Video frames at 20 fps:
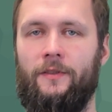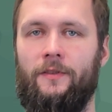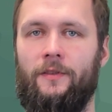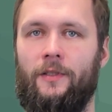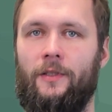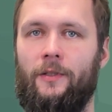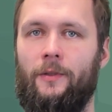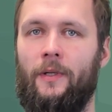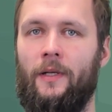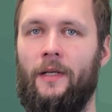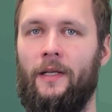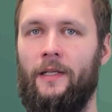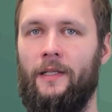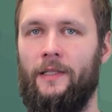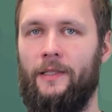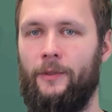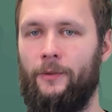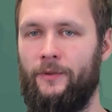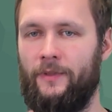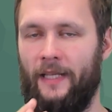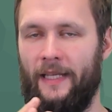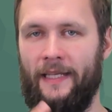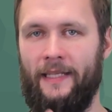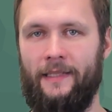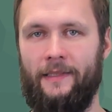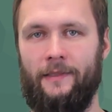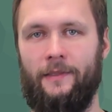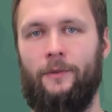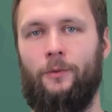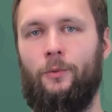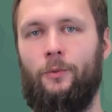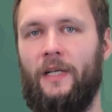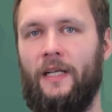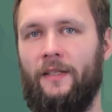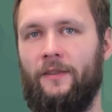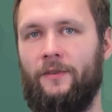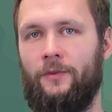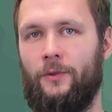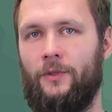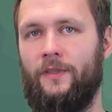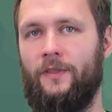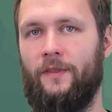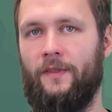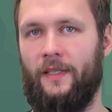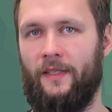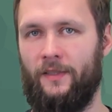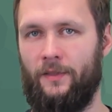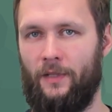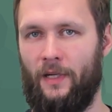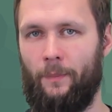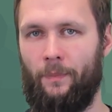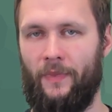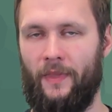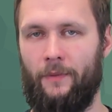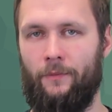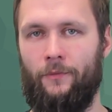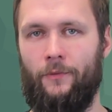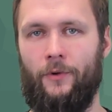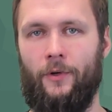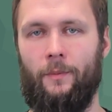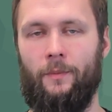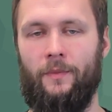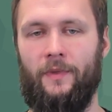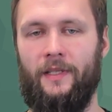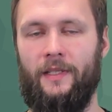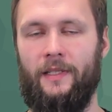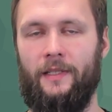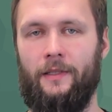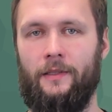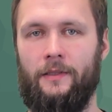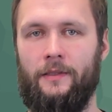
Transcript: So you take resources, extract them from the